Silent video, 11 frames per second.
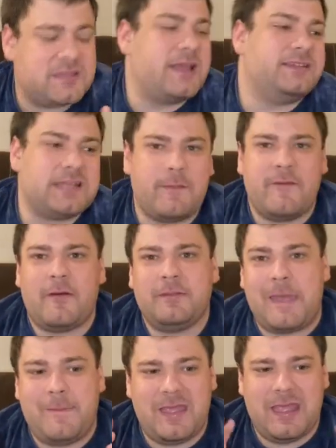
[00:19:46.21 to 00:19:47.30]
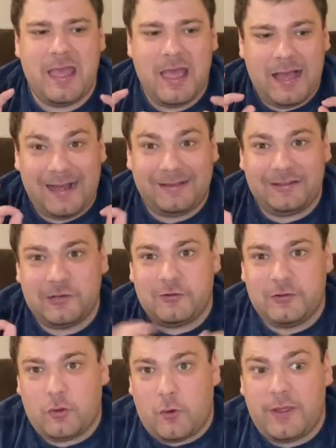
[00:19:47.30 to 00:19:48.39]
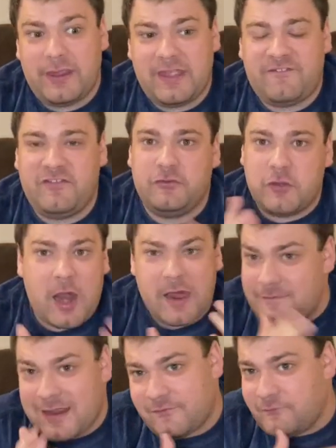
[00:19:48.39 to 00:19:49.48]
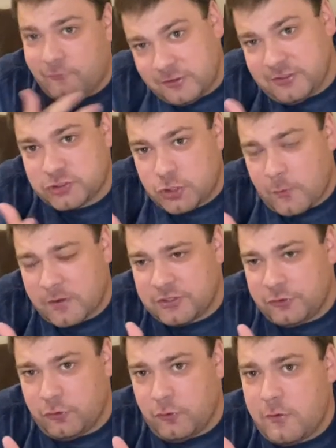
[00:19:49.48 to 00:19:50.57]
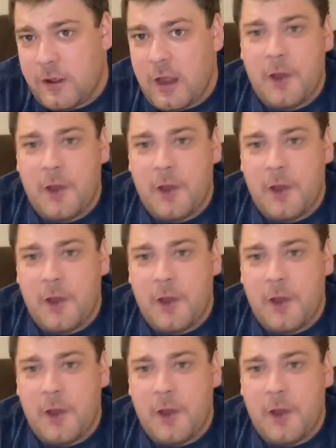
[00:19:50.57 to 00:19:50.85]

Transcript: and some of them can be a little annoying if you're not really sure what to do,